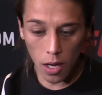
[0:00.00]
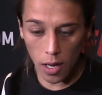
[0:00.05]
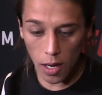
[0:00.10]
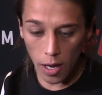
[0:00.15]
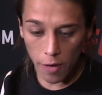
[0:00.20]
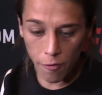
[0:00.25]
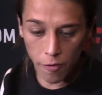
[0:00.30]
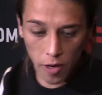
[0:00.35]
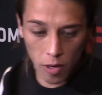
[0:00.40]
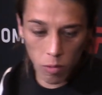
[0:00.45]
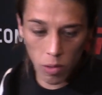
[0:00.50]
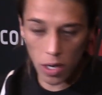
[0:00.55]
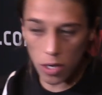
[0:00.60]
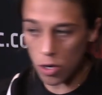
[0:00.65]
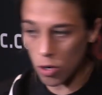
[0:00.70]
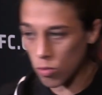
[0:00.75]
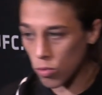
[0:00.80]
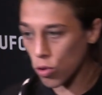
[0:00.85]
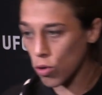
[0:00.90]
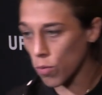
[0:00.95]
I think we are
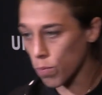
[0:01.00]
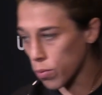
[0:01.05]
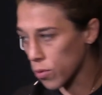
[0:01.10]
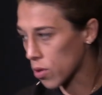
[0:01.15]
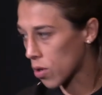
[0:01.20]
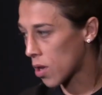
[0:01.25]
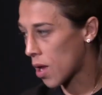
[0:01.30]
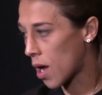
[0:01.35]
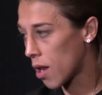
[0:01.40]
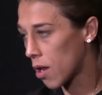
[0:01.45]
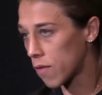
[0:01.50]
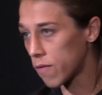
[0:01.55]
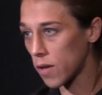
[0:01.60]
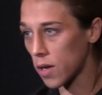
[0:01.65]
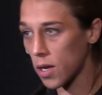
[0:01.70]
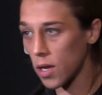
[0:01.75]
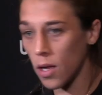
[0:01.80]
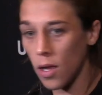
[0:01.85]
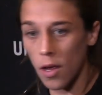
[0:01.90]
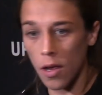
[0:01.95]
going to put on hell of
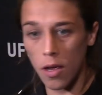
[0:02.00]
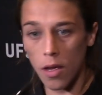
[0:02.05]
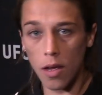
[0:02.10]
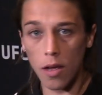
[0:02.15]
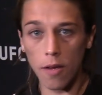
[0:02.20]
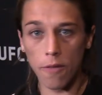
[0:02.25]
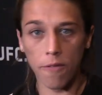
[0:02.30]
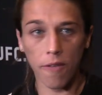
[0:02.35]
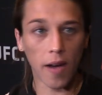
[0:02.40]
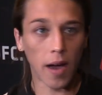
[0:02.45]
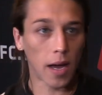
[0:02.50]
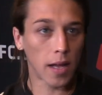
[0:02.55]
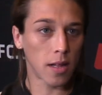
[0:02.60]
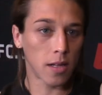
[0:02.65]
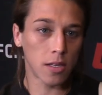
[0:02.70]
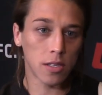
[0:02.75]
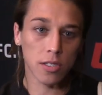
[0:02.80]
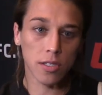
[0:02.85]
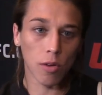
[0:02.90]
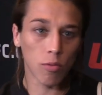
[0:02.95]
a fight,
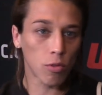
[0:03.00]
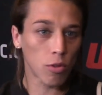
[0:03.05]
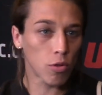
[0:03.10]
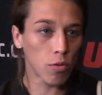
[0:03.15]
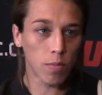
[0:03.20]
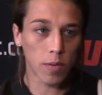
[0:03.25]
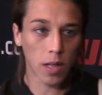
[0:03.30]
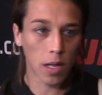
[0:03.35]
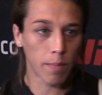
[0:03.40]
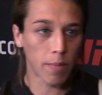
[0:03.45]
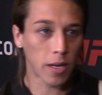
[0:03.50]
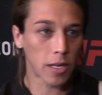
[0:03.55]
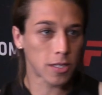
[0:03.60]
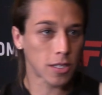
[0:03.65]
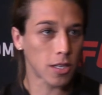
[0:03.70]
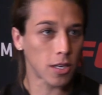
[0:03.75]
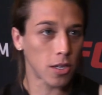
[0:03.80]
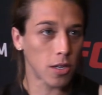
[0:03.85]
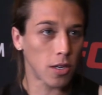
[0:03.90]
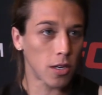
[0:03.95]
and it's going to be the
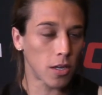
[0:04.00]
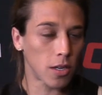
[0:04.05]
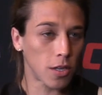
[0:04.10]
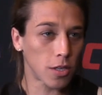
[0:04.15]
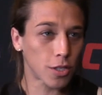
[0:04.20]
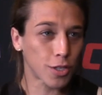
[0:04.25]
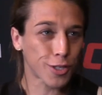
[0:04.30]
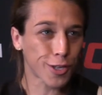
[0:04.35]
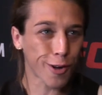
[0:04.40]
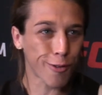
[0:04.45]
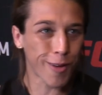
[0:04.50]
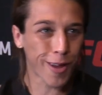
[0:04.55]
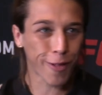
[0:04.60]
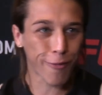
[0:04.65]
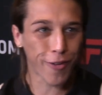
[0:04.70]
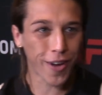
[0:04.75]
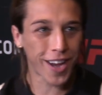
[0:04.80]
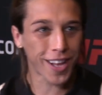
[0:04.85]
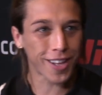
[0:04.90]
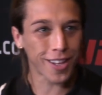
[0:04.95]
best strawweight
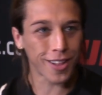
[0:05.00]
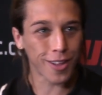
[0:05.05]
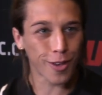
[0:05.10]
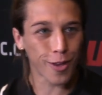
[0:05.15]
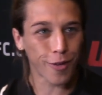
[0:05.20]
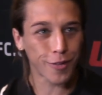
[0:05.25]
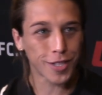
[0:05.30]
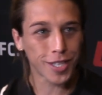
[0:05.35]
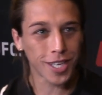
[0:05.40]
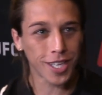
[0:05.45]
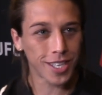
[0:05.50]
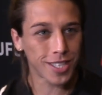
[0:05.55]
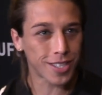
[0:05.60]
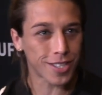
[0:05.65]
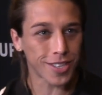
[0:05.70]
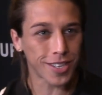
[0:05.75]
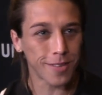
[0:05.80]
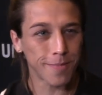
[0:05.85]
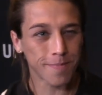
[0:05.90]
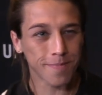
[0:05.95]
fight in the UFC history.